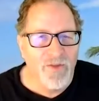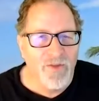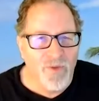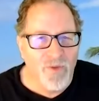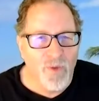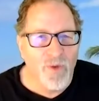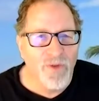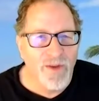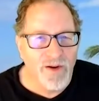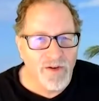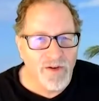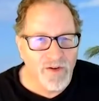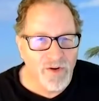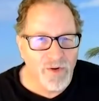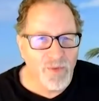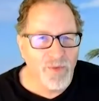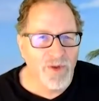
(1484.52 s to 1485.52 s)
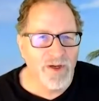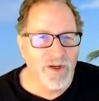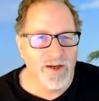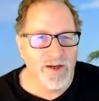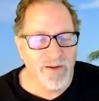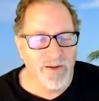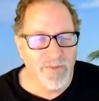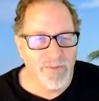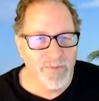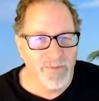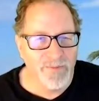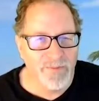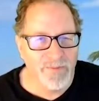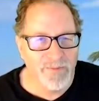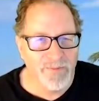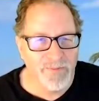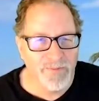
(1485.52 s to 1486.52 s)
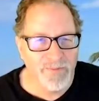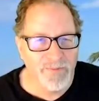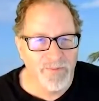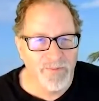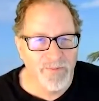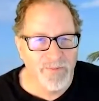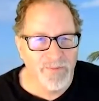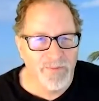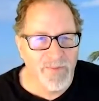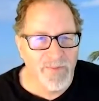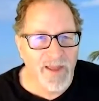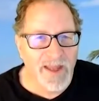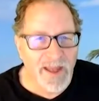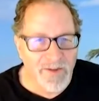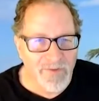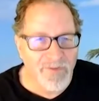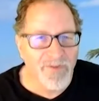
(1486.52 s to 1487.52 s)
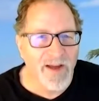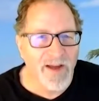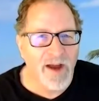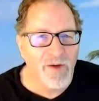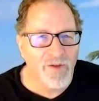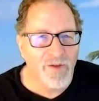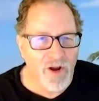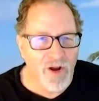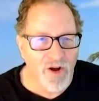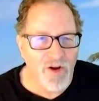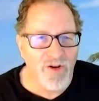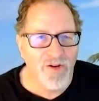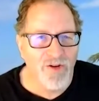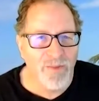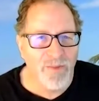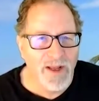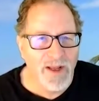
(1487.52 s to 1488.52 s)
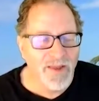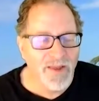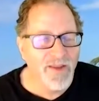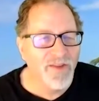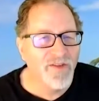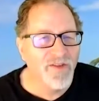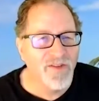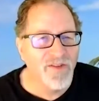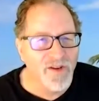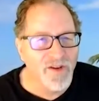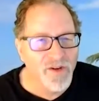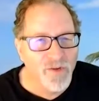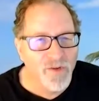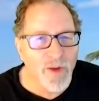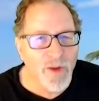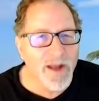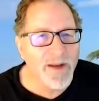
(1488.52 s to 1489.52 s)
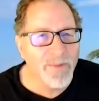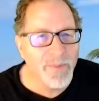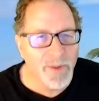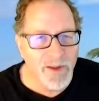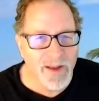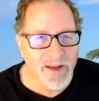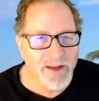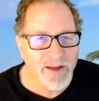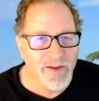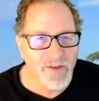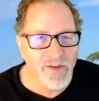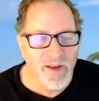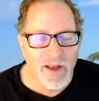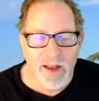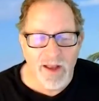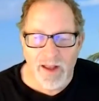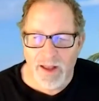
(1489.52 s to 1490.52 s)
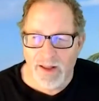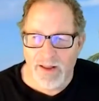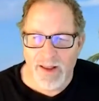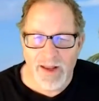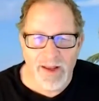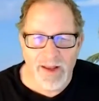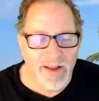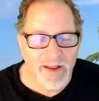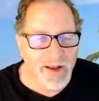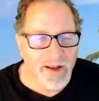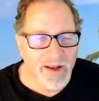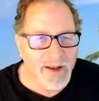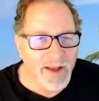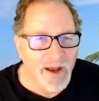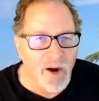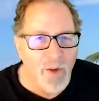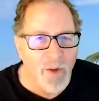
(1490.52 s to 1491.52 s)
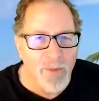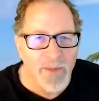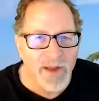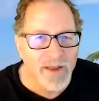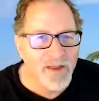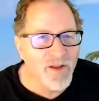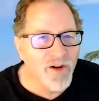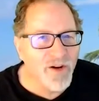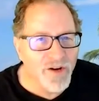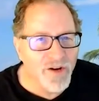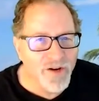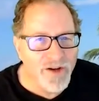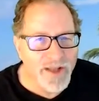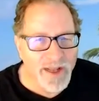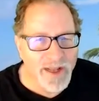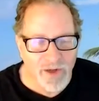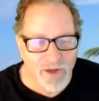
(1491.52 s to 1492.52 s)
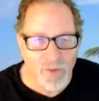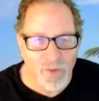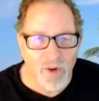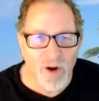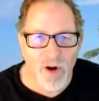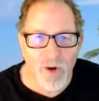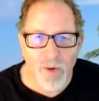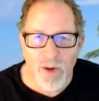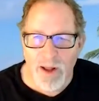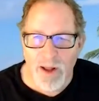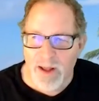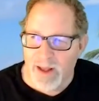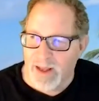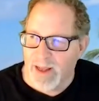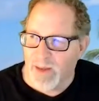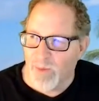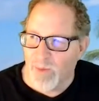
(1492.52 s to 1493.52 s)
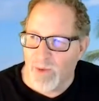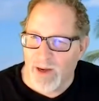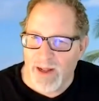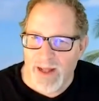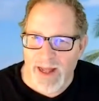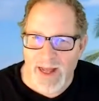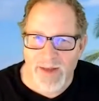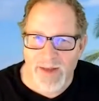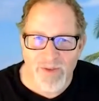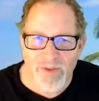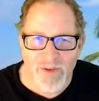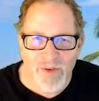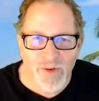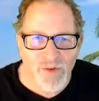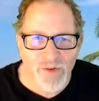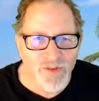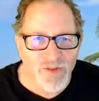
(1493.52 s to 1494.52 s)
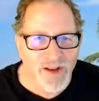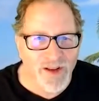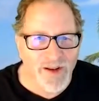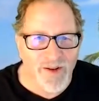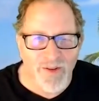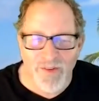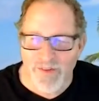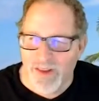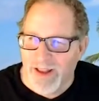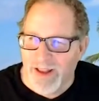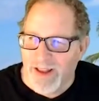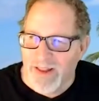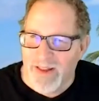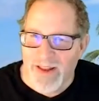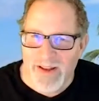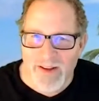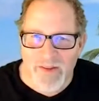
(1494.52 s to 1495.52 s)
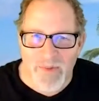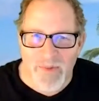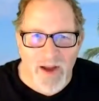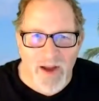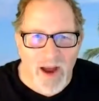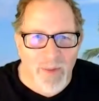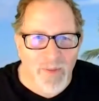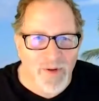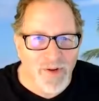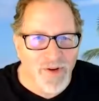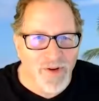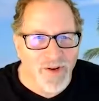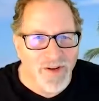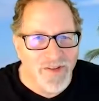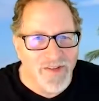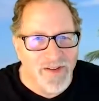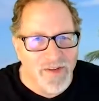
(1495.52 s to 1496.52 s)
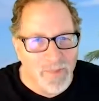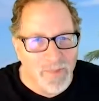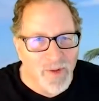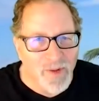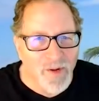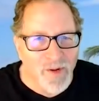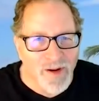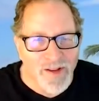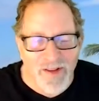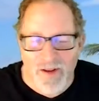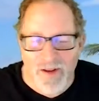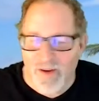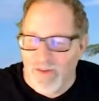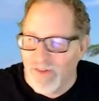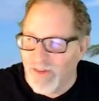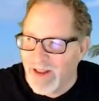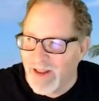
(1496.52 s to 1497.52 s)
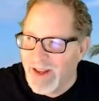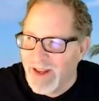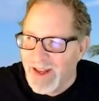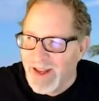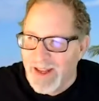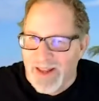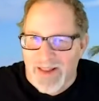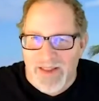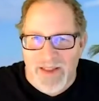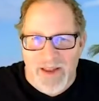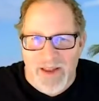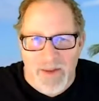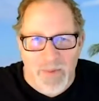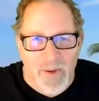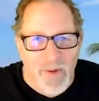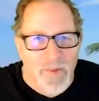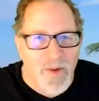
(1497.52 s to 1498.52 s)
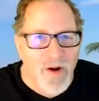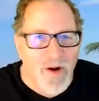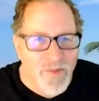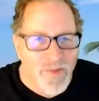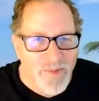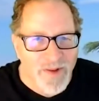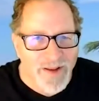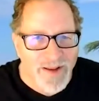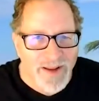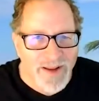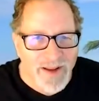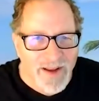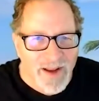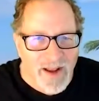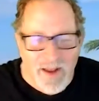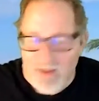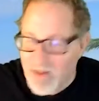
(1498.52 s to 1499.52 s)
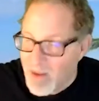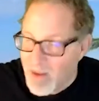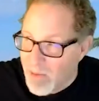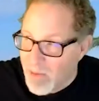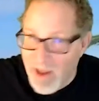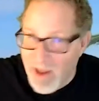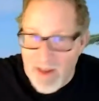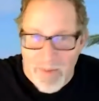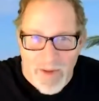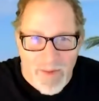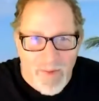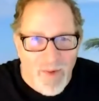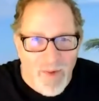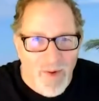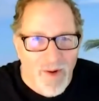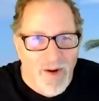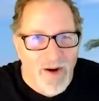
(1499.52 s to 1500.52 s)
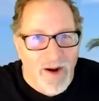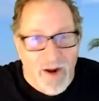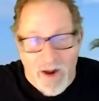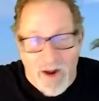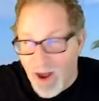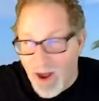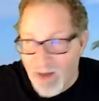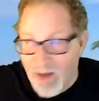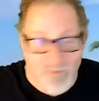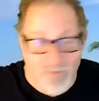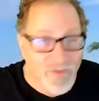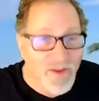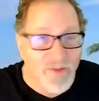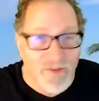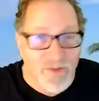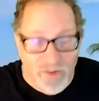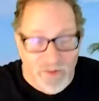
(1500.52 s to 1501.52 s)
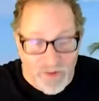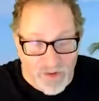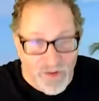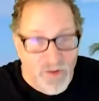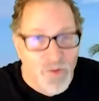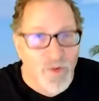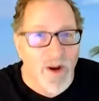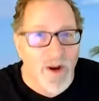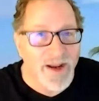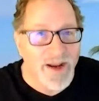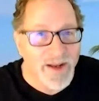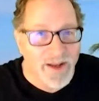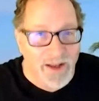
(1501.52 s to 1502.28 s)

for their career. They have found home. This is a great place. They, they help me learn and grow. And when I have new skills, they give me opportunities to deploy those. They, they promote me. They pay me more. This is a great,